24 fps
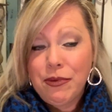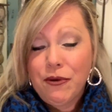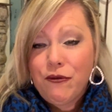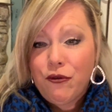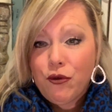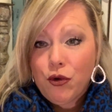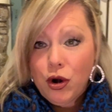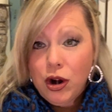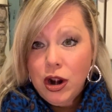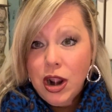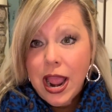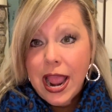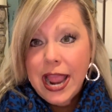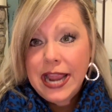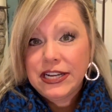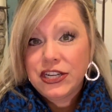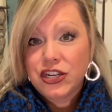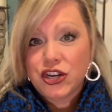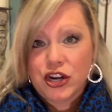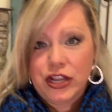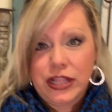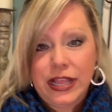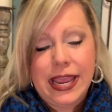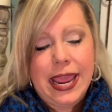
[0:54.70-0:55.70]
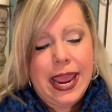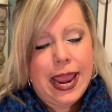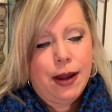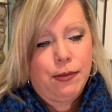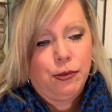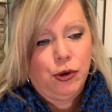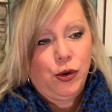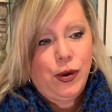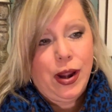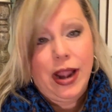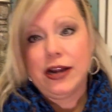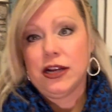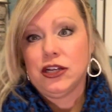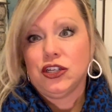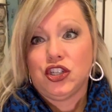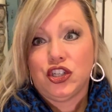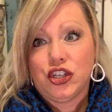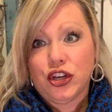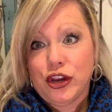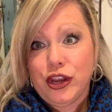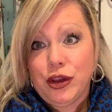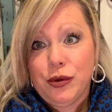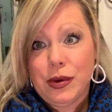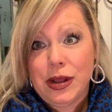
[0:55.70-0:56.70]
before I turn the camera around and
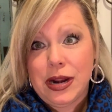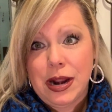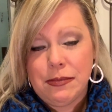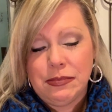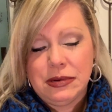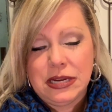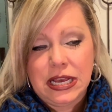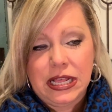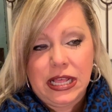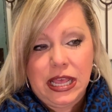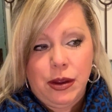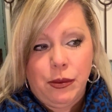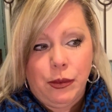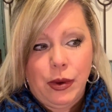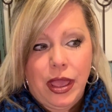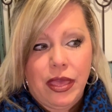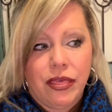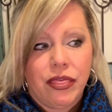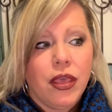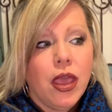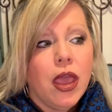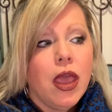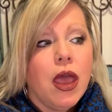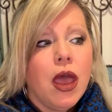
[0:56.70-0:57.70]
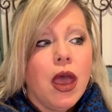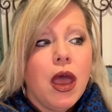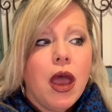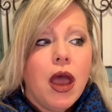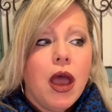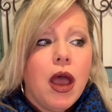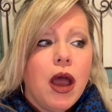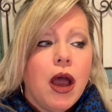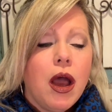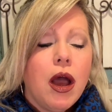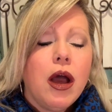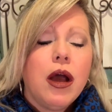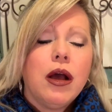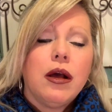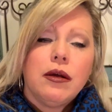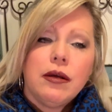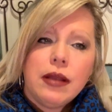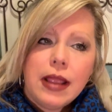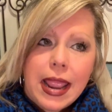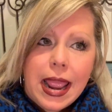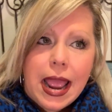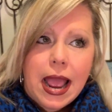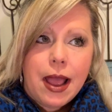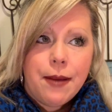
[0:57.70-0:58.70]
show you what I'm dealing with,
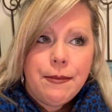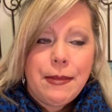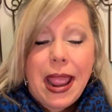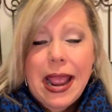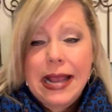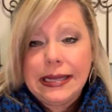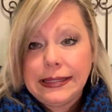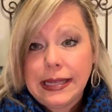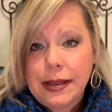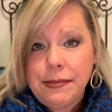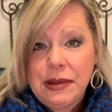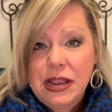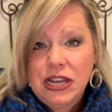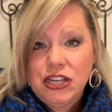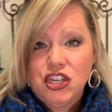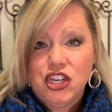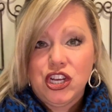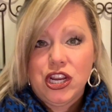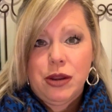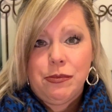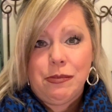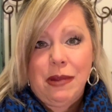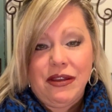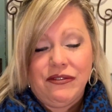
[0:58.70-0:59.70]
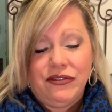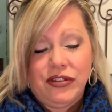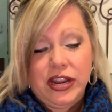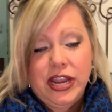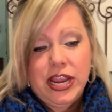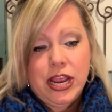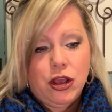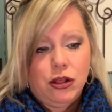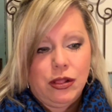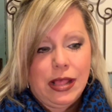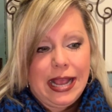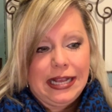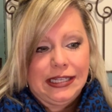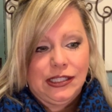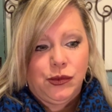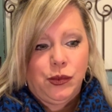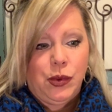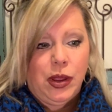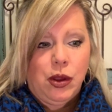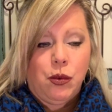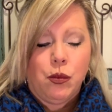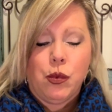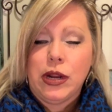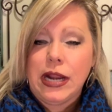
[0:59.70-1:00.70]
as I mentioned in my video last
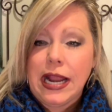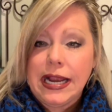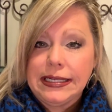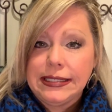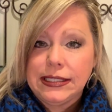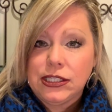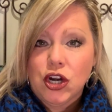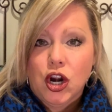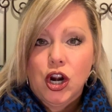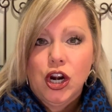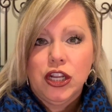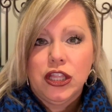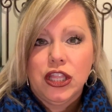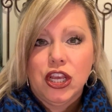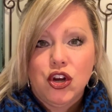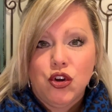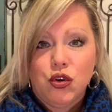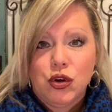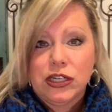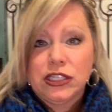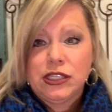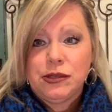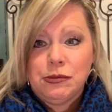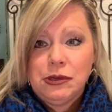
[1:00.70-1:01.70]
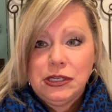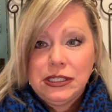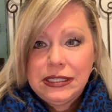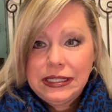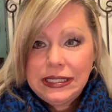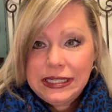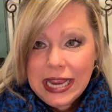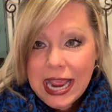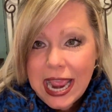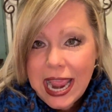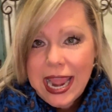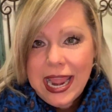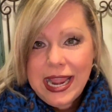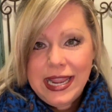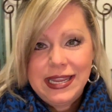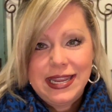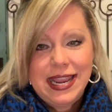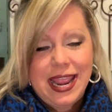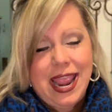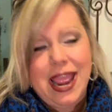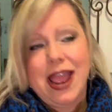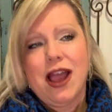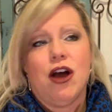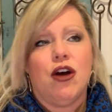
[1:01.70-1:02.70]
week, when I start the Christmas
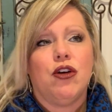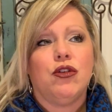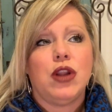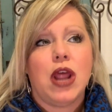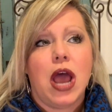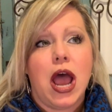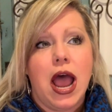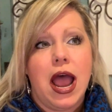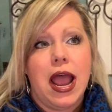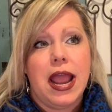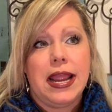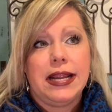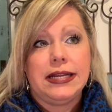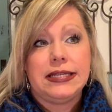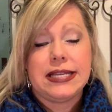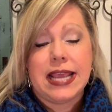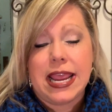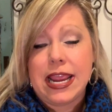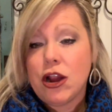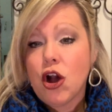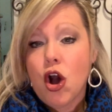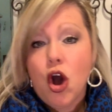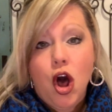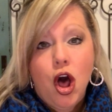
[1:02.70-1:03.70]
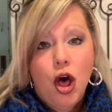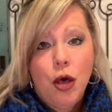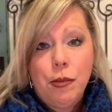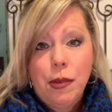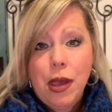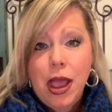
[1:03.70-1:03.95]
takedown, I take all